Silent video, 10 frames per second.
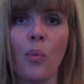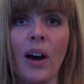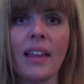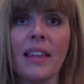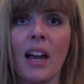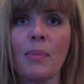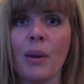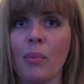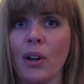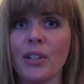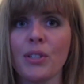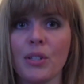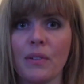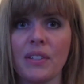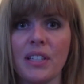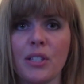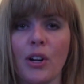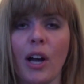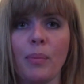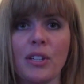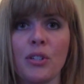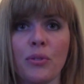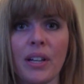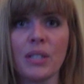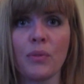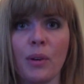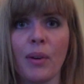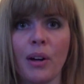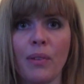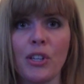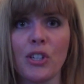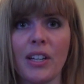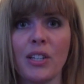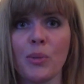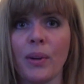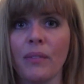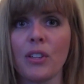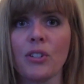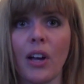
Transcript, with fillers: why the IBM products and services are helping to transform our region into one of the